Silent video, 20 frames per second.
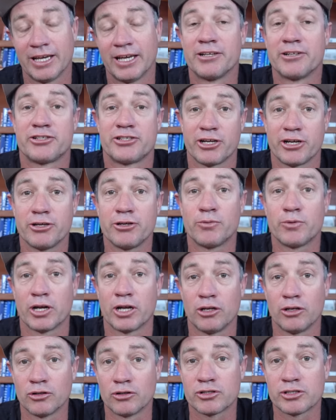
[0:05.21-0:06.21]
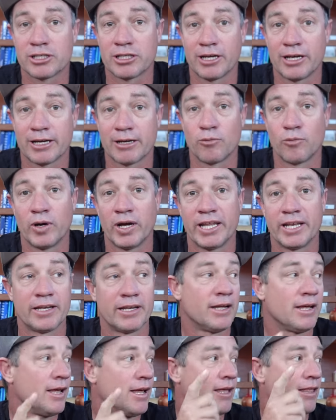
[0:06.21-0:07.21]
And show you what it looks like when
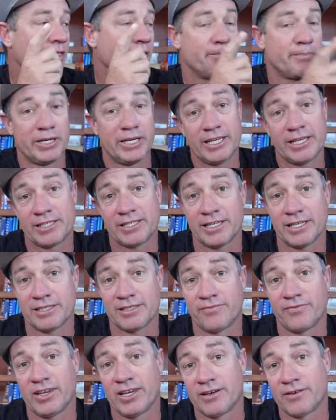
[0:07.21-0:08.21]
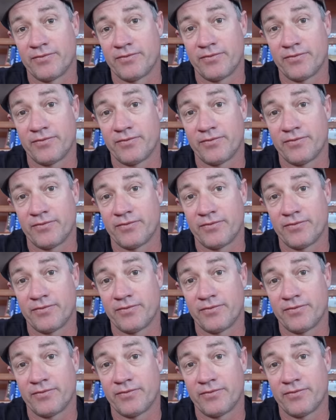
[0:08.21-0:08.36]
the P S S valve